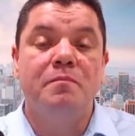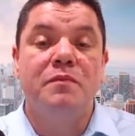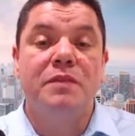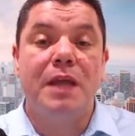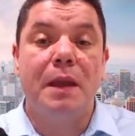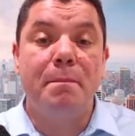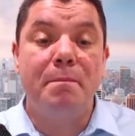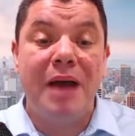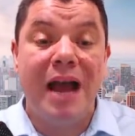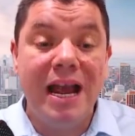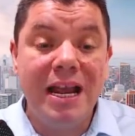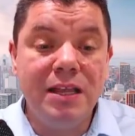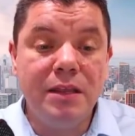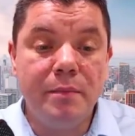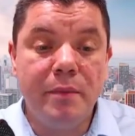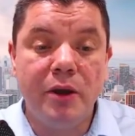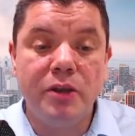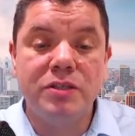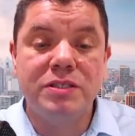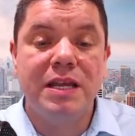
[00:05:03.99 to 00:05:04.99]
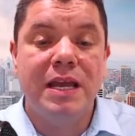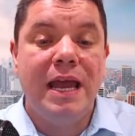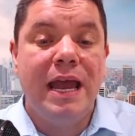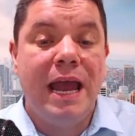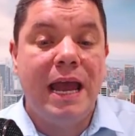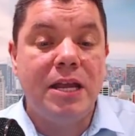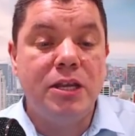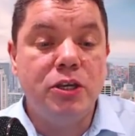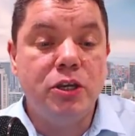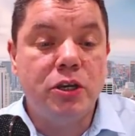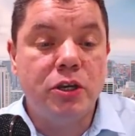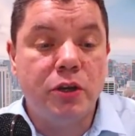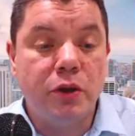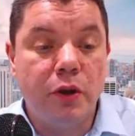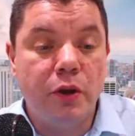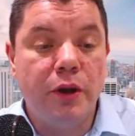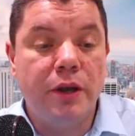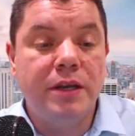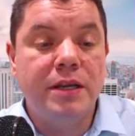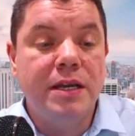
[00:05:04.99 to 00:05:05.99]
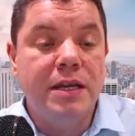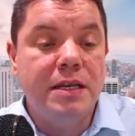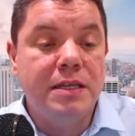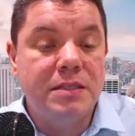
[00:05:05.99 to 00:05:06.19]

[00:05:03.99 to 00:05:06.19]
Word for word: They pay the most and you can earn